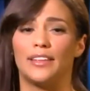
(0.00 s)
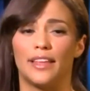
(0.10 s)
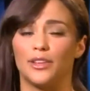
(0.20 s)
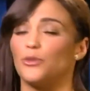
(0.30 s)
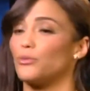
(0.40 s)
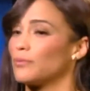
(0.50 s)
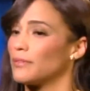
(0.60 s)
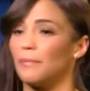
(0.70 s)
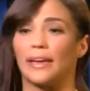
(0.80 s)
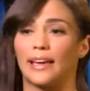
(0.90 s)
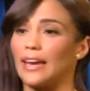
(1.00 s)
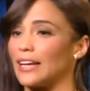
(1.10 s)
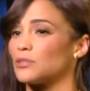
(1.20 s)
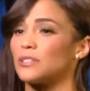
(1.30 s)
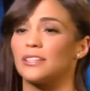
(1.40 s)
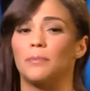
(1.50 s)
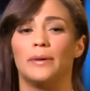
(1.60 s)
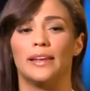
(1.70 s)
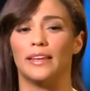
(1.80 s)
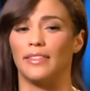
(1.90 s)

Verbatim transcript: and then you make a connection with somebody,